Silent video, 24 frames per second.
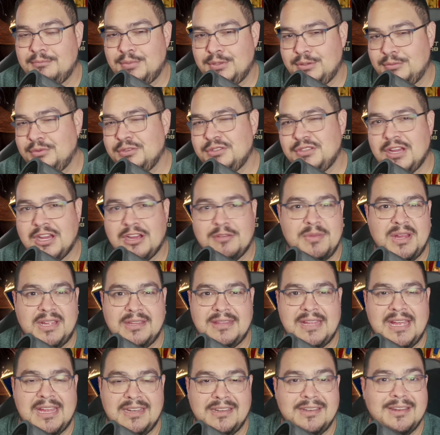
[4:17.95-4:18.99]
but we'll talk about
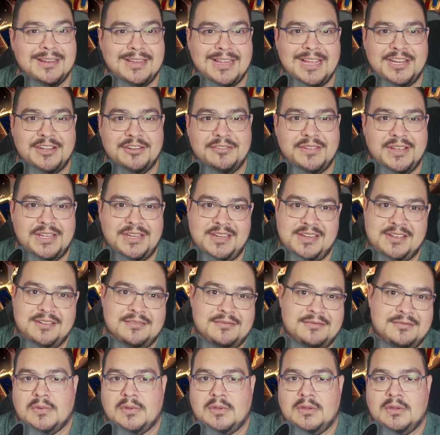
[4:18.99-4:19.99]
that in a later video.